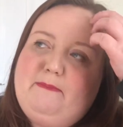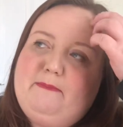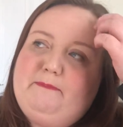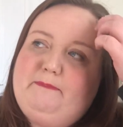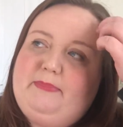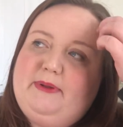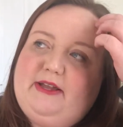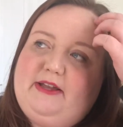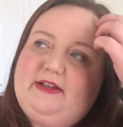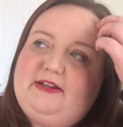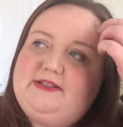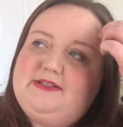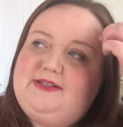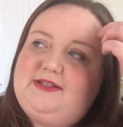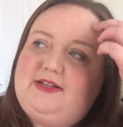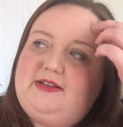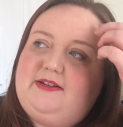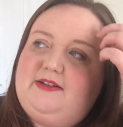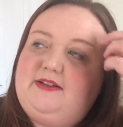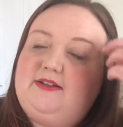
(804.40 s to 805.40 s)

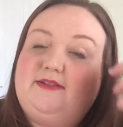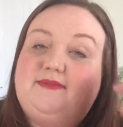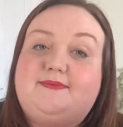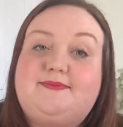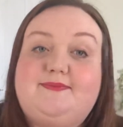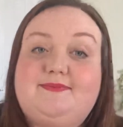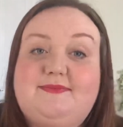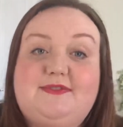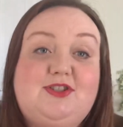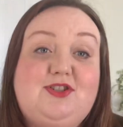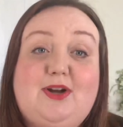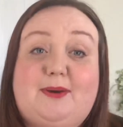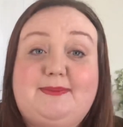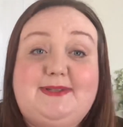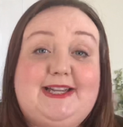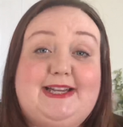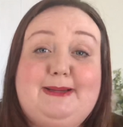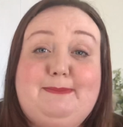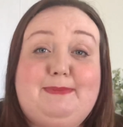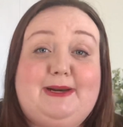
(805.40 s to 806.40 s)
But stop
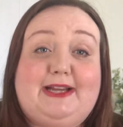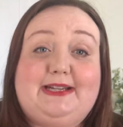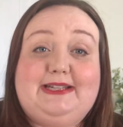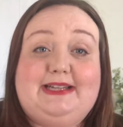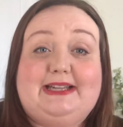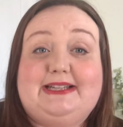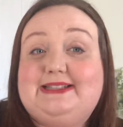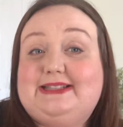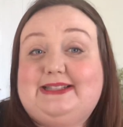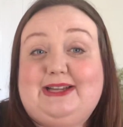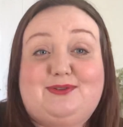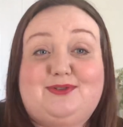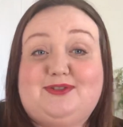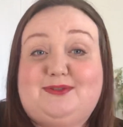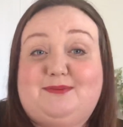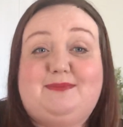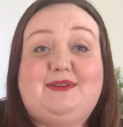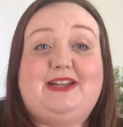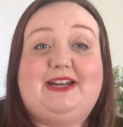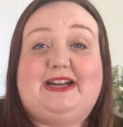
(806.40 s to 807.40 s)
selling blankets, sell
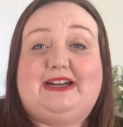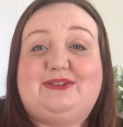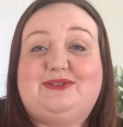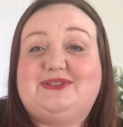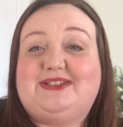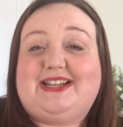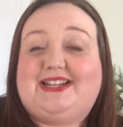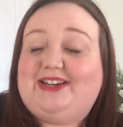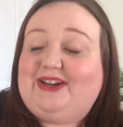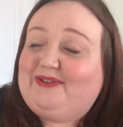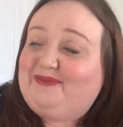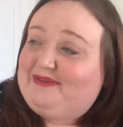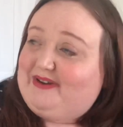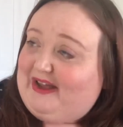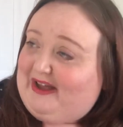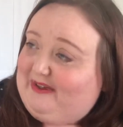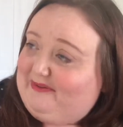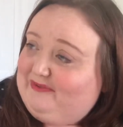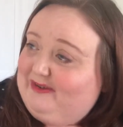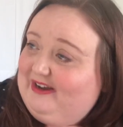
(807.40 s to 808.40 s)
something else. I don't
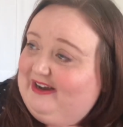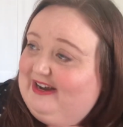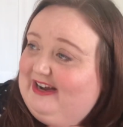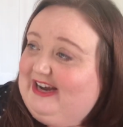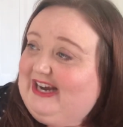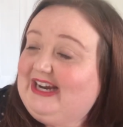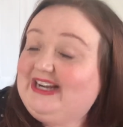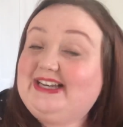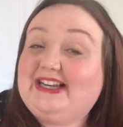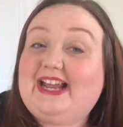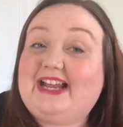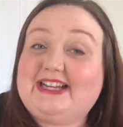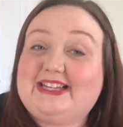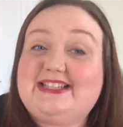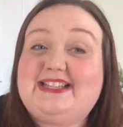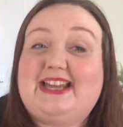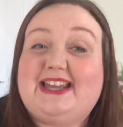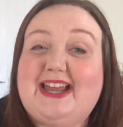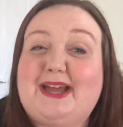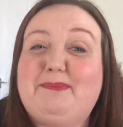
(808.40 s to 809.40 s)
know. Like I
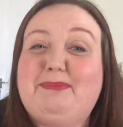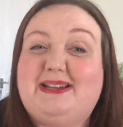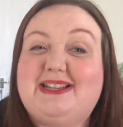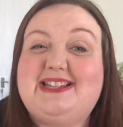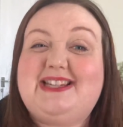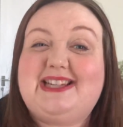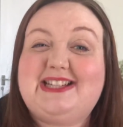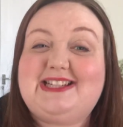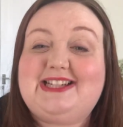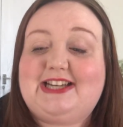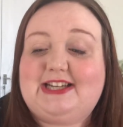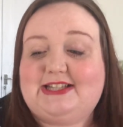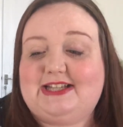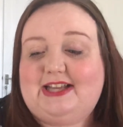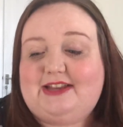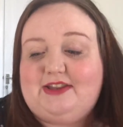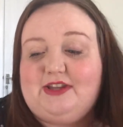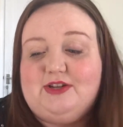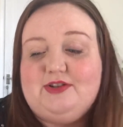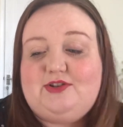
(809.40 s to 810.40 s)
say, that bit's easier
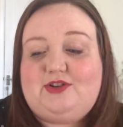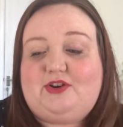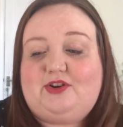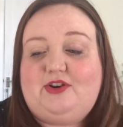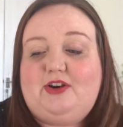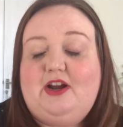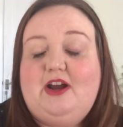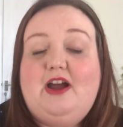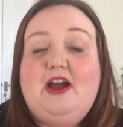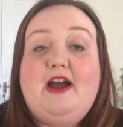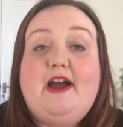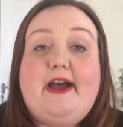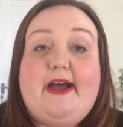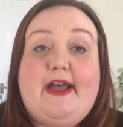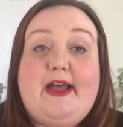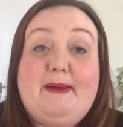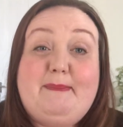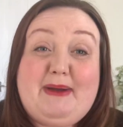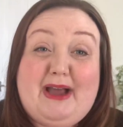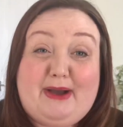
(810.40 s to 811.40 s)
said than done.
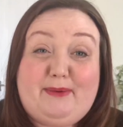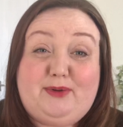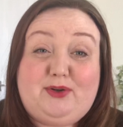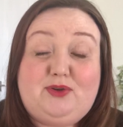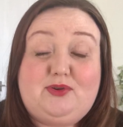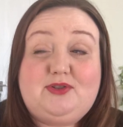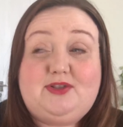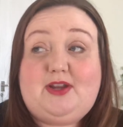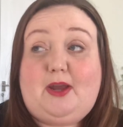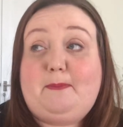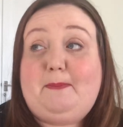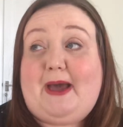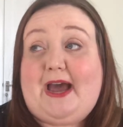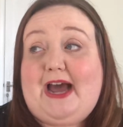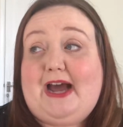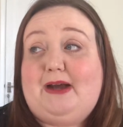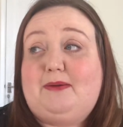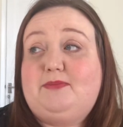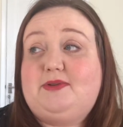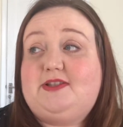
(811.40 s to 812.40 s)
I would also
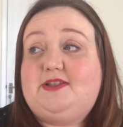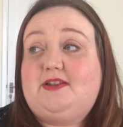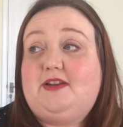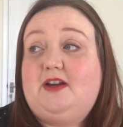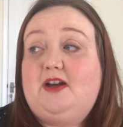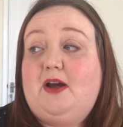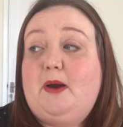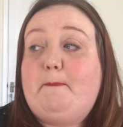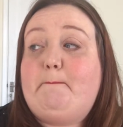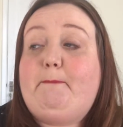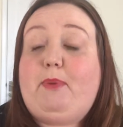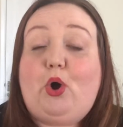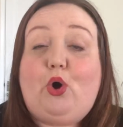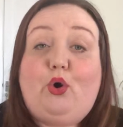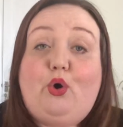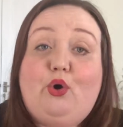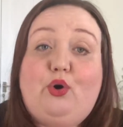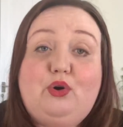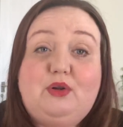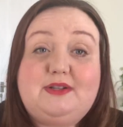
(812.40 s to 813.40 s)
perhaps
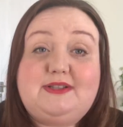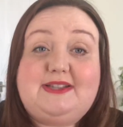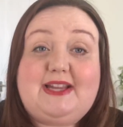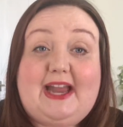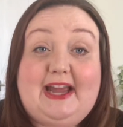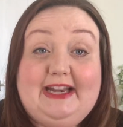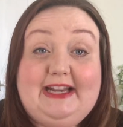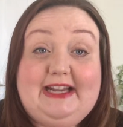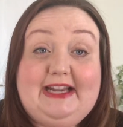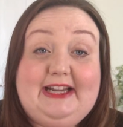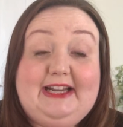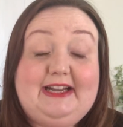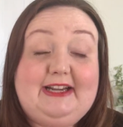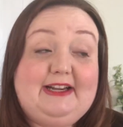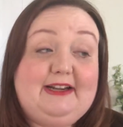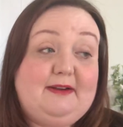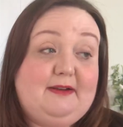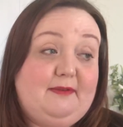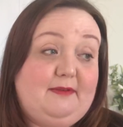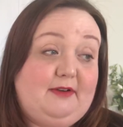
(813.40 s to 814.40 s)
pause any
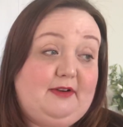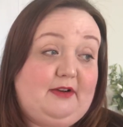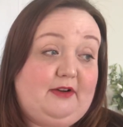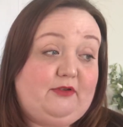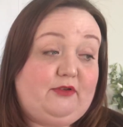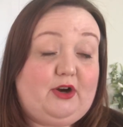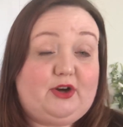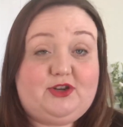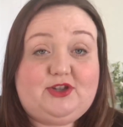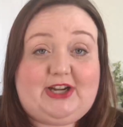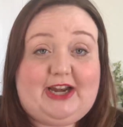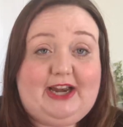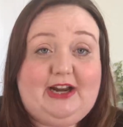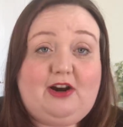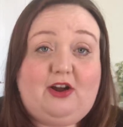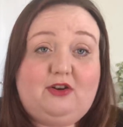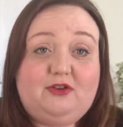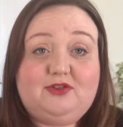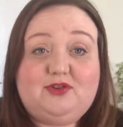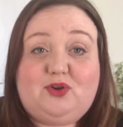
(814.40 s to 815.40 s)
crochet
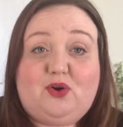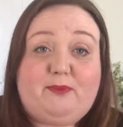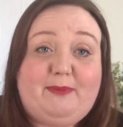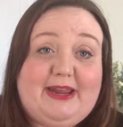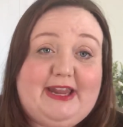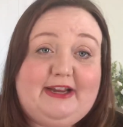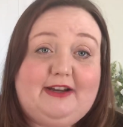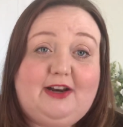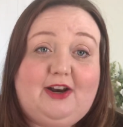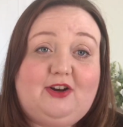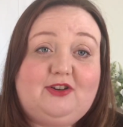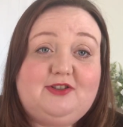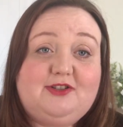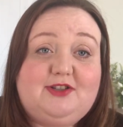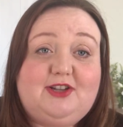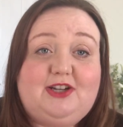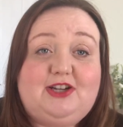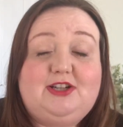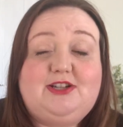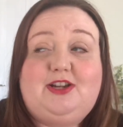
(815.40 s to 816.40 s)
alongs or make alongs
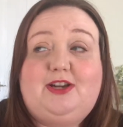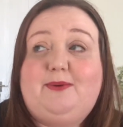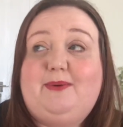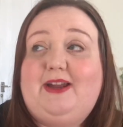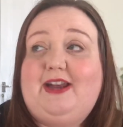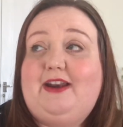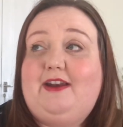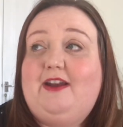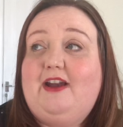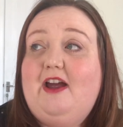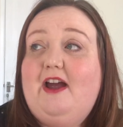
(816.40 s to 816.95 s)
that you're doing.